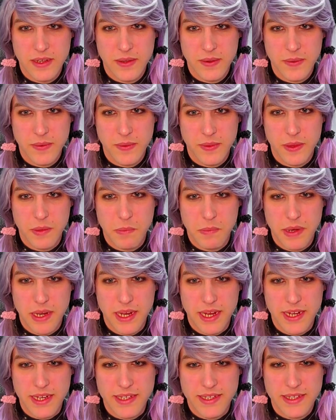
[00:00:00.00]
the
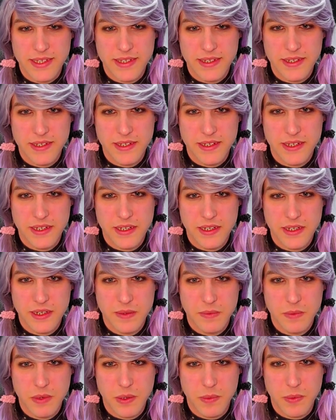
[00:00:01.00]
place
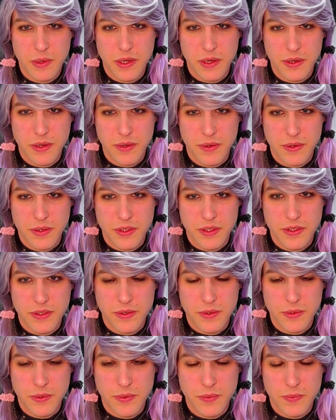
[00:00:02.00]
where we are going to